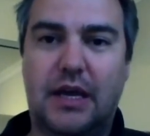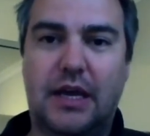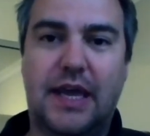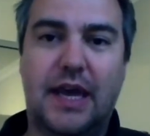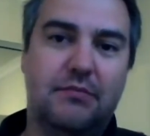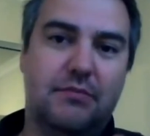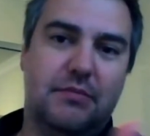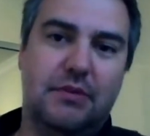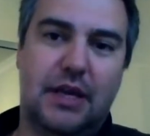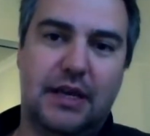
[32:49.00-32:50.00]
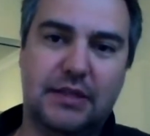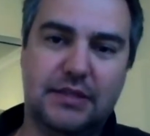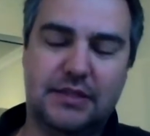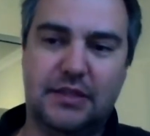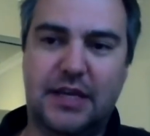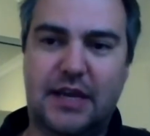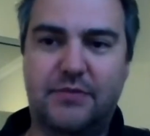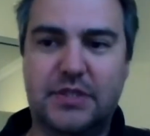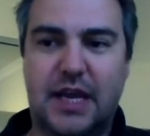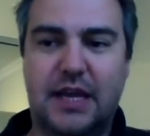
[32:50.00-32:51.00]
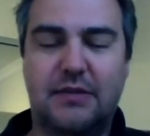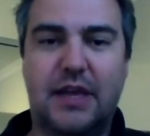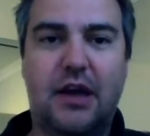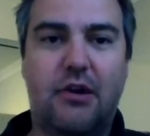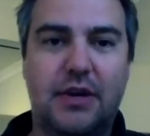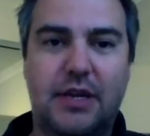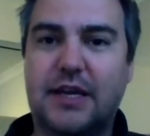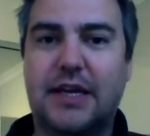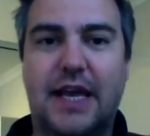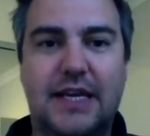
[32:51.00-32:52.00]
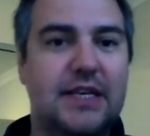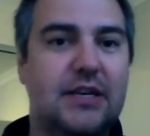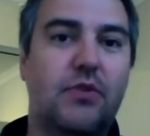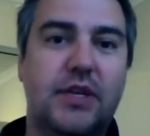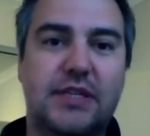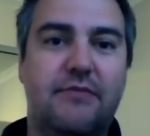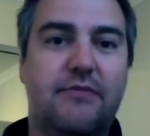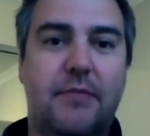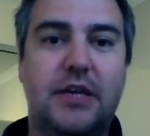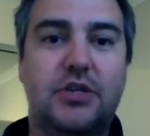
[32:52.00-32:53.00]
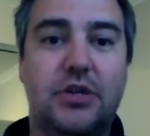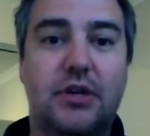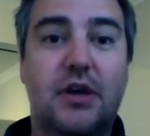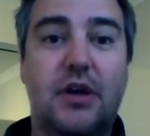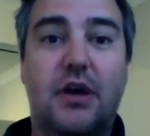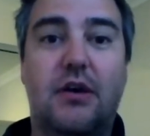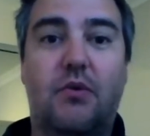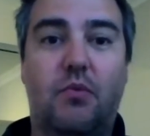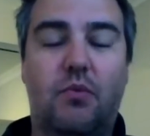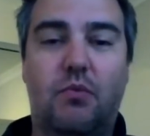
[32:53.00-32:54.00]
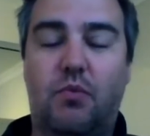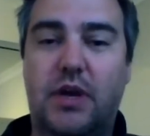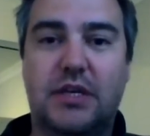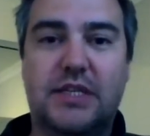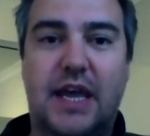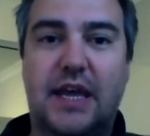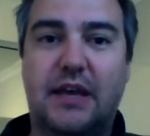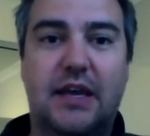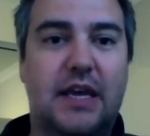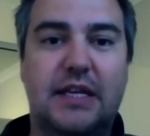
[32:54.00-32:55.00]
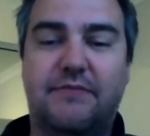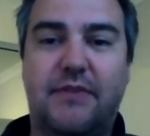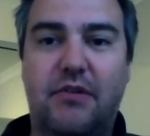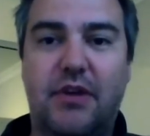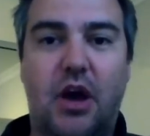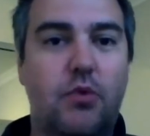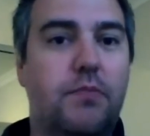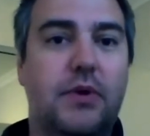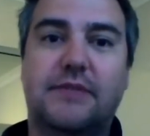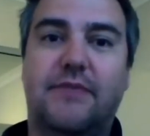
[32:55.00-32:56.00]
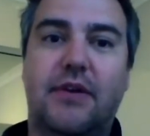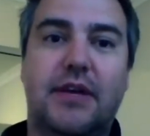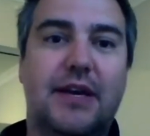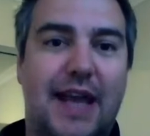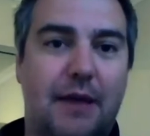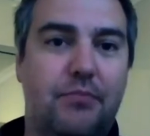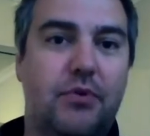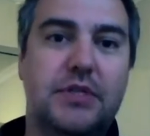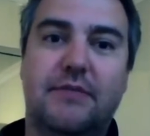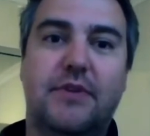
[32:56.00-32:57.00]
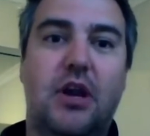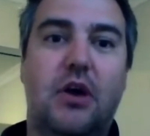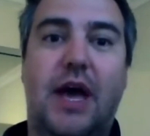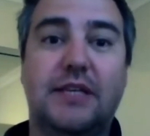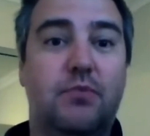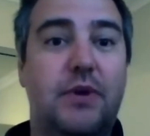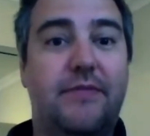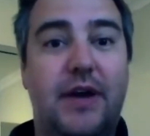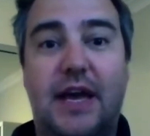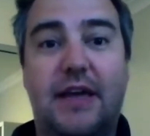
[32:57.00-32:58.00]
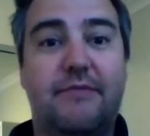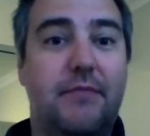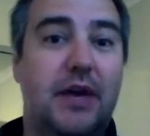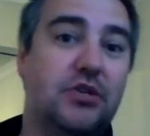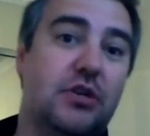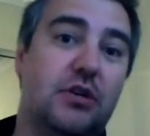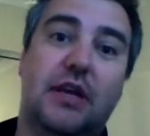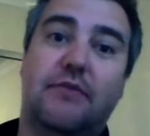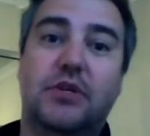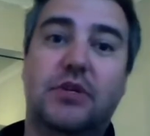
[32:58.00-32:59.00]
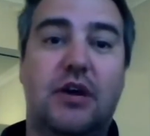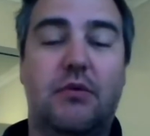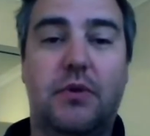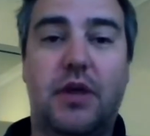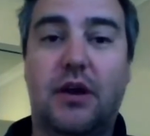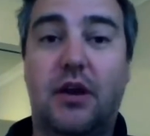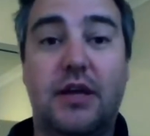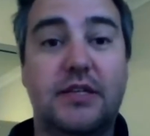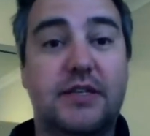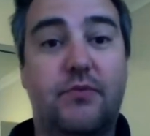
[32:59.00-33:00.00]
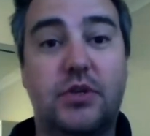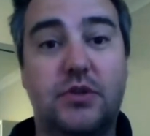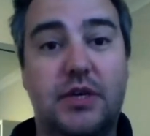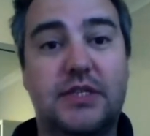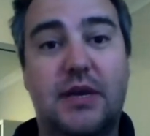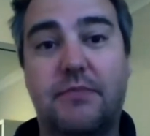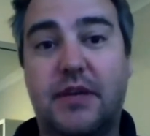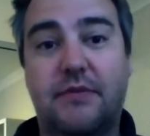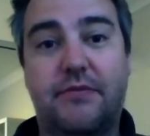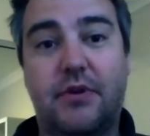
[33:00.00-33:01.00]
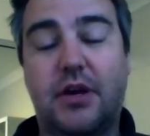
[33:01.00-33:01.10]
again, like Sir Dave was saying, they're currently collating all this information. We're saying it's very open, it's very collaborative. As we find out information, if we share it with our clients, if we're doing something for a